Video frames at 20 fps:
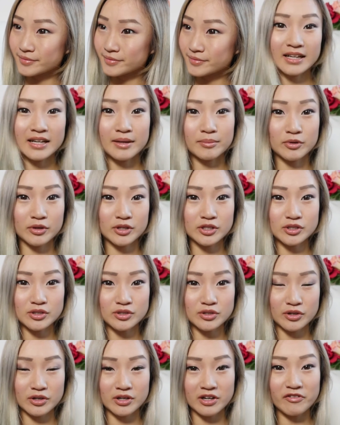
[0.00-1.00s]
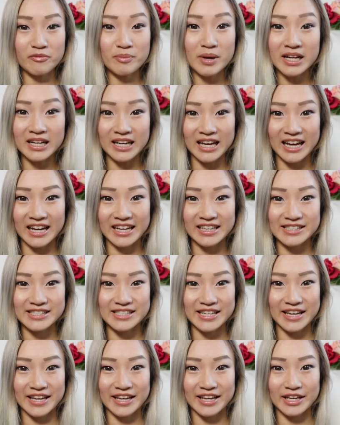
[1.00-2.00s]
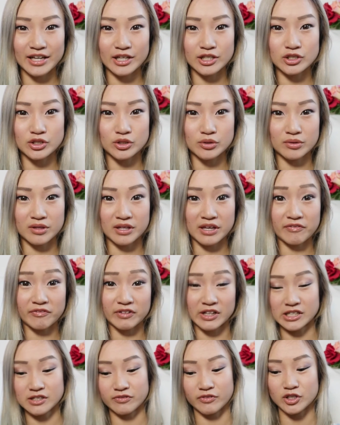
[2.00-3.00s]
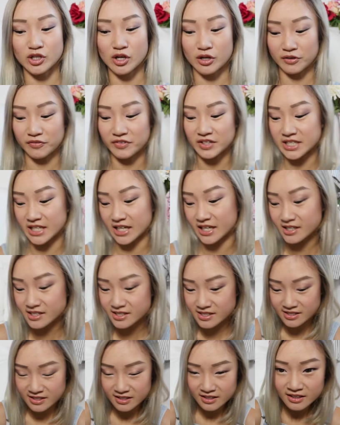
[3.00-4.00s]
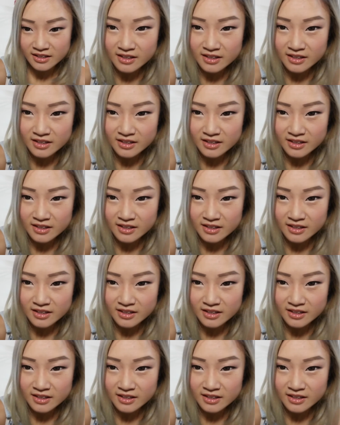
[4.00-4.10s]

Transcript: And I'm going to turn off my lights and do the flash photography test.